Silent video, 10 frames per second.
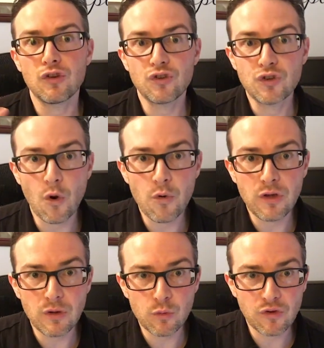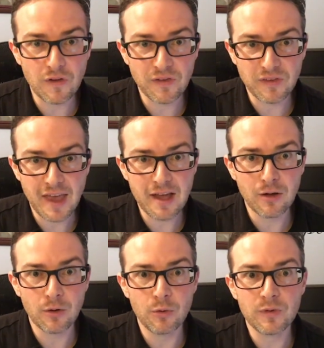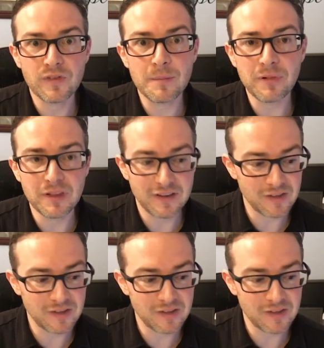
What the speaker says: show you just how simple it is.